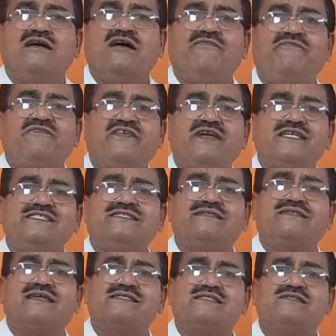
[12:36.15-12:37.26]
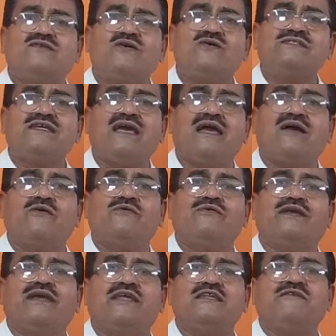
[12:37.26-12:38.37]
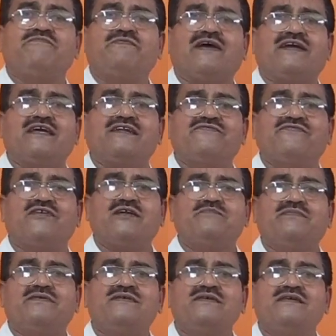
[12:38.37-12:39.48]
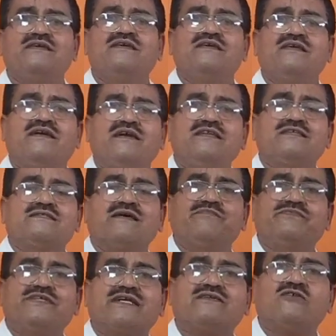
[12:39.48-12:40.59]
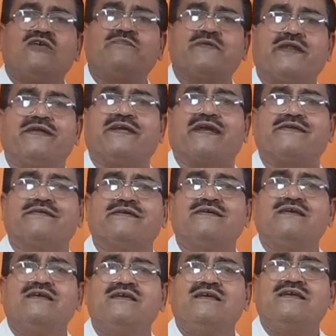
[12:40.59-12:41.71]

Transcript: A phrase does not have any finite verb, any subject or predicate.